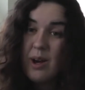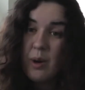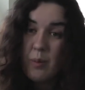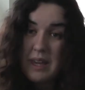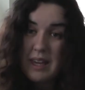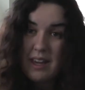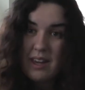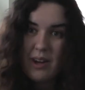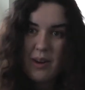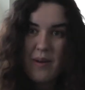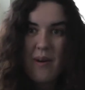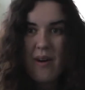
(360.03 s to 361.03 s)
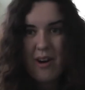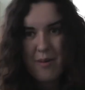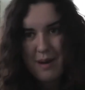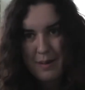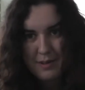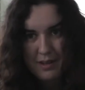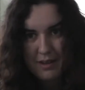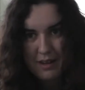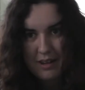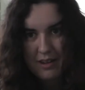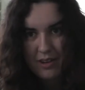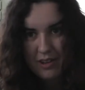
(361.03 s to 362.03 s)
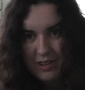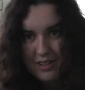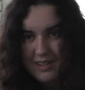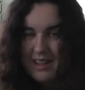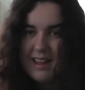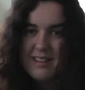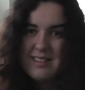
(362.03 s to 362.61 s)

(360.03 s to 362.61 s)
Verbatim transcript: a week ago, I'm absolutely hooked. Their